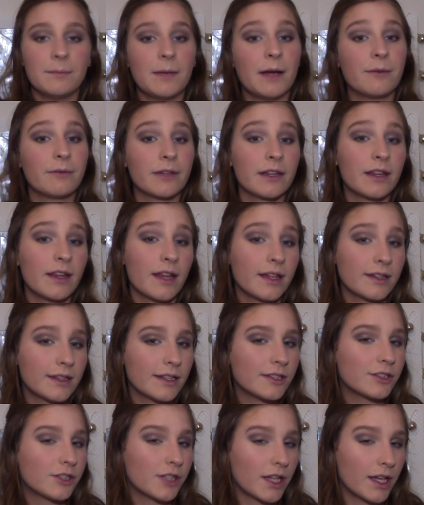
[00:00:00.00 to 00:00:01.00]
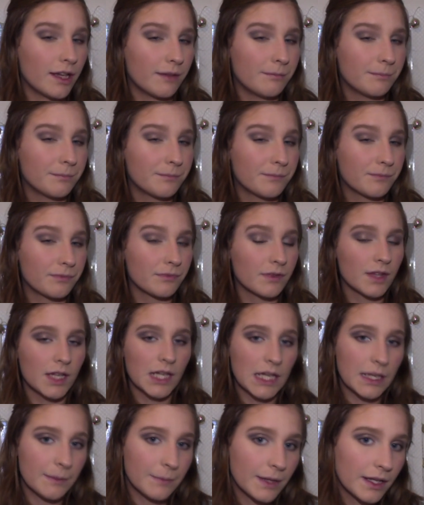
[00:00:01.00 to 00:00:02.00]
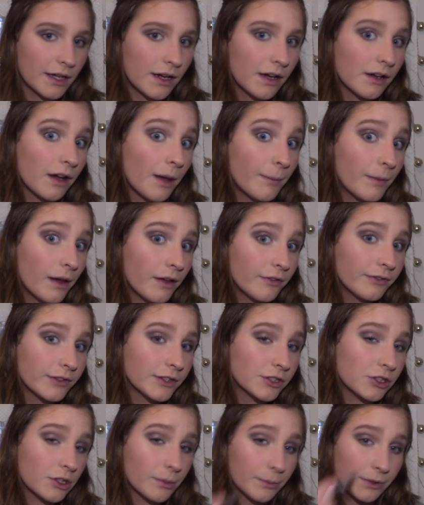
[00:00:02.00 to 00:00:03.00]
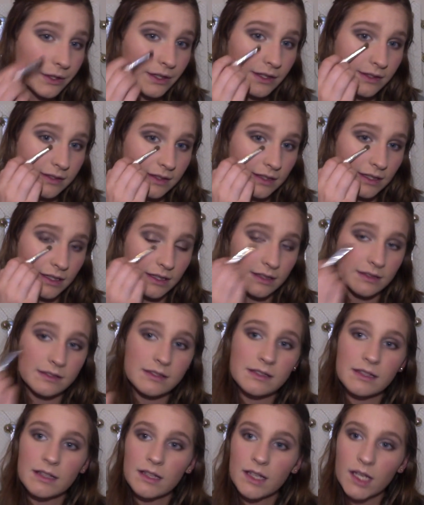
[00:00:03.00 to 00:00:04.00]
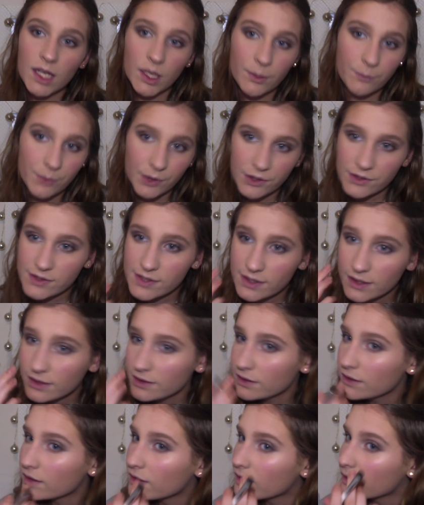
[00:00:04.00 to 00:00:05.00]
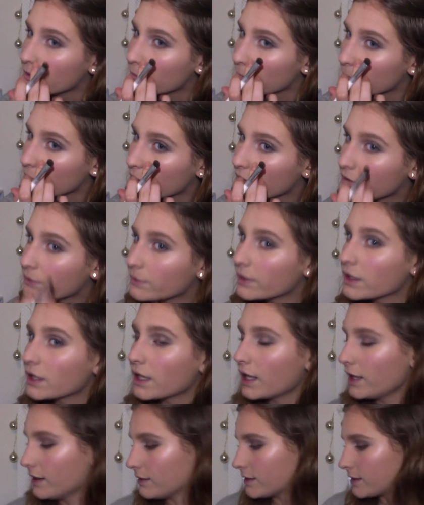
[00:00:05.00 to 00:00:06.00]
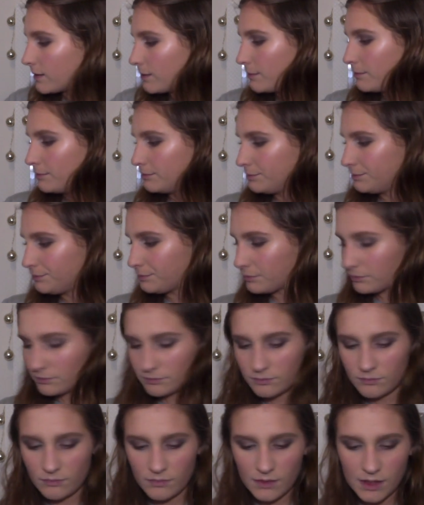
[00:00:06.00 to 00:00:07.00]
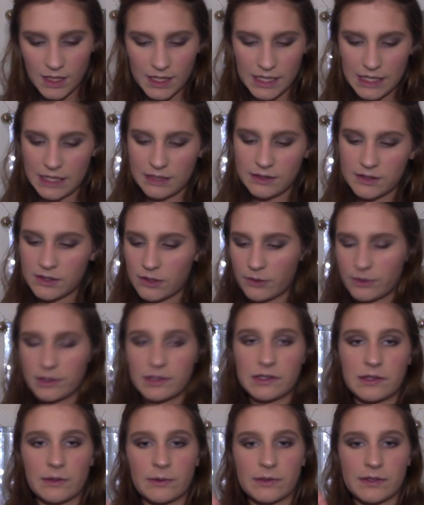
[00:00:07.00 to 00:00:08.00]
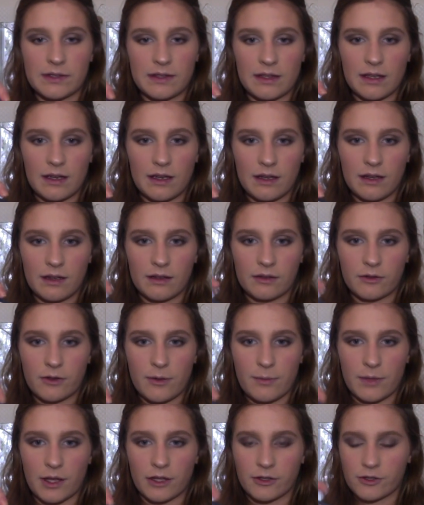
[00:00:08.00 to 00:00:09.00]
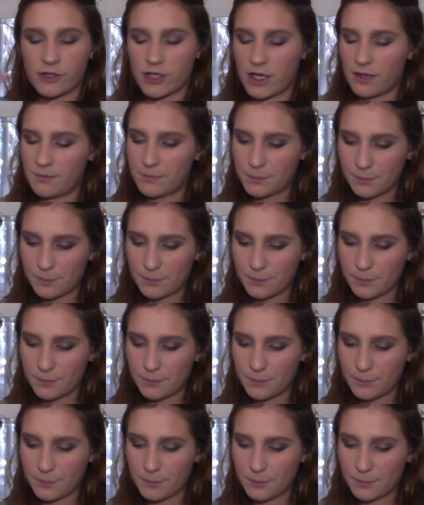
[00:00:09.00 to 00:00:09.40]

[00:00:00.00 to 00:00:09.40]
I really like that shade. It may not come off as shimmery as it is in person. It's really nice. And so is the cream color shade.